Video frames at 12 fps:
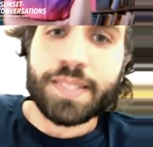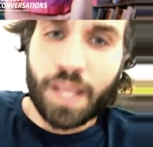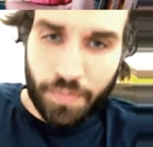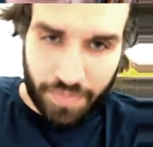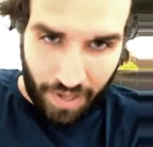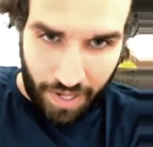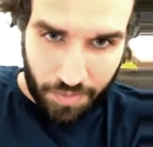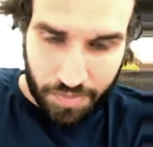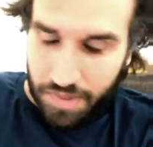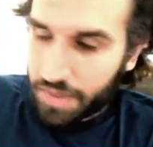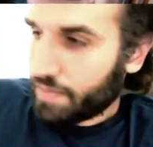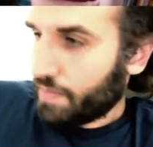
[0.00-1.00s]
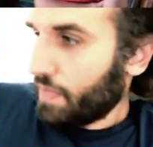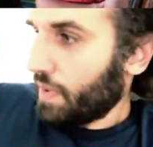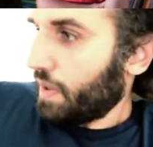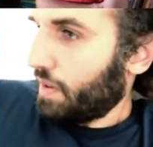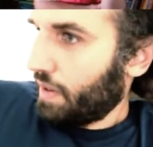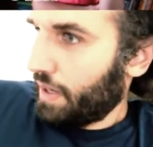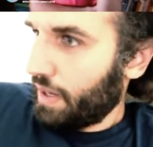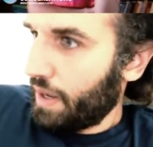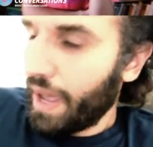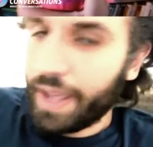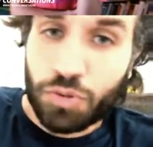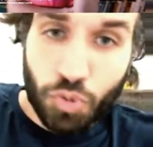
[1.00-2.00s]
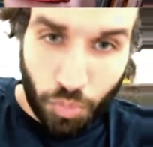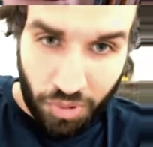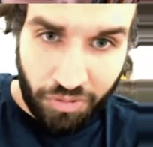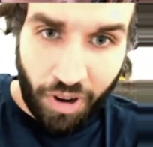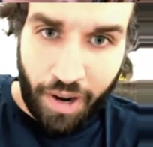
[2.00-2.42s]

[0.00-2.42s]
sometimes uh, had to be